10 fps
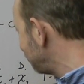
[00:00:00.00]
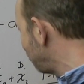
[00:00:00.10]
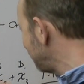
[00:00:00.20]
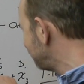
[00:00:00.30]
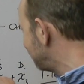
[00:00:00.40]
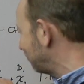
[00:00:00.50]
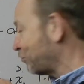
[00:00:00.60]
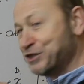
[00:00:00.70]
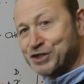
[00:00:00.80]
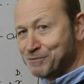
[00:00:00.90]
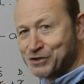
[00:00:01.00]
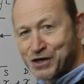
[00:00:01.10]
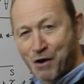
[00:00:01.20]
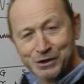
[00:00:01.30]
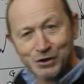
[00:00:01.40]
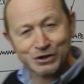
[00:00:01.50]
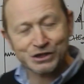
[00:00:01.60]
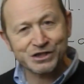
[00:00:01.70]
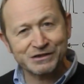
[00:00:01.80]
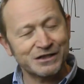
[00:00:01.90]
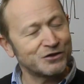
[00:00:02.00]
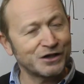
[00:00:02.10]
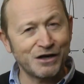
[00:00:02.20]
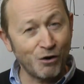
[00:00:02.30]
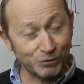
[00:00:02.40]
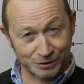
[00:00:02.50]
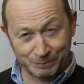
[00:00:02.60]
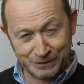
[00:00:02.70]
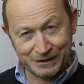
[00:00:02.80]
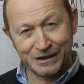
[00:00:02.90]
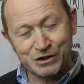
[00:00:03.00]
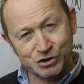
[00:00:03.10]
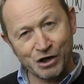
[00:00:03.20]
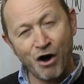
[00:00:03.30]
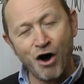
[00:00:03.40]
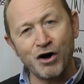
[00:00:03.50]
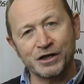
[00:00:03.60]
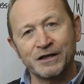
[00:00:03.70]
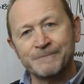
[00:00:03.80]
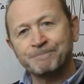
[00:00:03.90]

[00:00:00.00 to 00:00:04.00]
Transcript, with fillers: is wisdom. Wisdom is knowing not to turn the gold up to high.